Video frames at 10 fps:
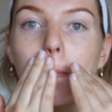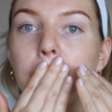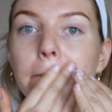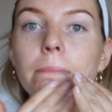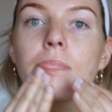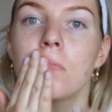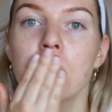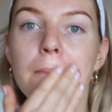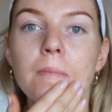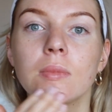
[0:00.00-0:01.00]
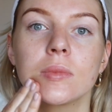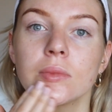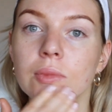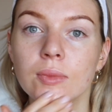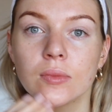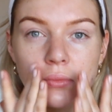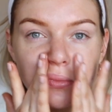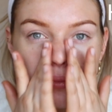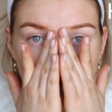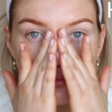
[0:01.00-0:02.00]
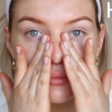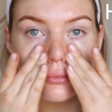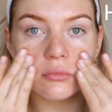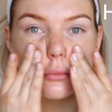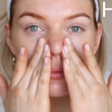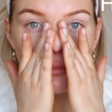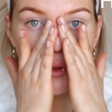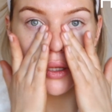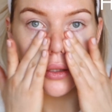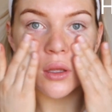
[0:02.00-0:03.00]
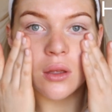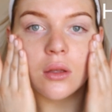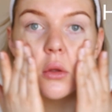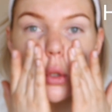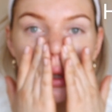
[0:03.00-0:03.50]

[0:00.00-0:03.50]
to it, but the more you work that product in, the less that blue appearance